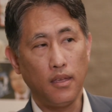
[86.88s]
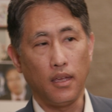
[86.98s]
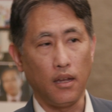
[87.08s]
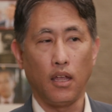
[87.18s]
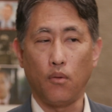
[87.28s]

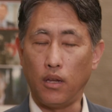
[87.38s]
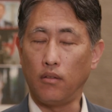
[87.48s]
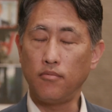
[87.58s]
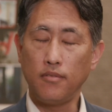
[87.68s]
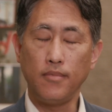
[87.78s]

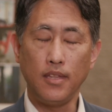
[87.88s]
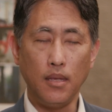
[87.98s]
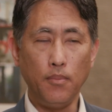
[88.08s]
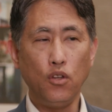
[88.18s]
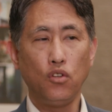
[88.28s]
anyway,
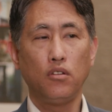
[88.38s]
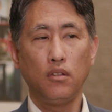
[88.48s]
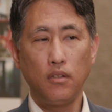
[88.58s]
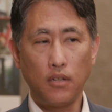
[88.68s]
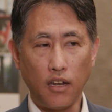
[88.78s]
immune
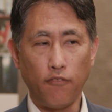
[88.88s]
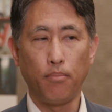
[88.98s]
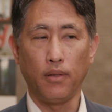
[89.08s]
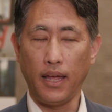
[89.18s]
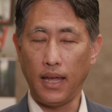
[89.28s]
kind
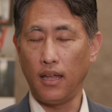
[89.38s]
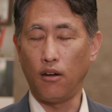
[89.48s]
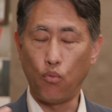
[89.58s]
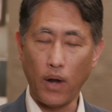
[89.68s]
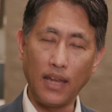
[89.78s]
of bland
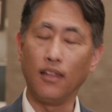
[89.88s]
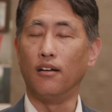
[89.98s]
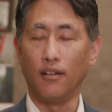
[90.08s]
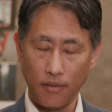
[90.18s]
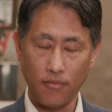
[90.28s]
or
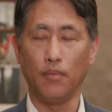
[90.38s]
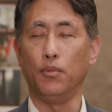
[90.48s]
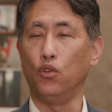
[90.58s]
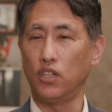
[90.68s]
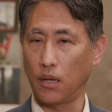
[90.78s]
regular
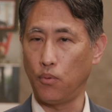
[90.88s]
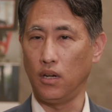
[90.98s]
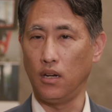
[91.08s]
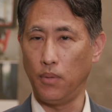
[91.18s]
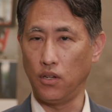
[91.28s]
immune
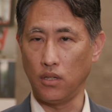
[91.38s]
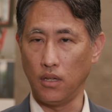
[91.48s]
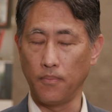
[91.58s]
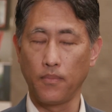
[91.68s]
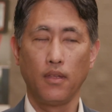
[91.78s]
checkpoint
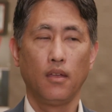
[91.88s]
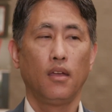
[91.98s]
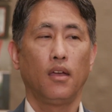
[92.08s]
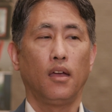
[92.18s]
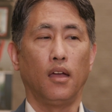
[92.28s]
inhibition
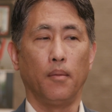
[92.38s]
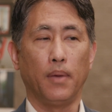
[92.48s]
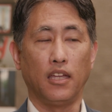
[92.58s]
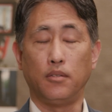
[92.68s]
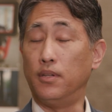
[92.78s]

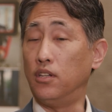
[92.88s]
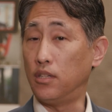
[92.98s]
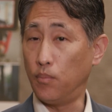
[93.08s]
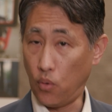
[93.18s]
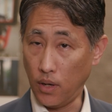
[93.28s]
has been
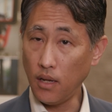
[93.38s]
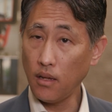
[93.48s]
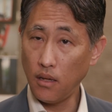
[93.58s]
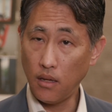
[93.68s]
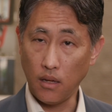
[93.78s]
disappointing.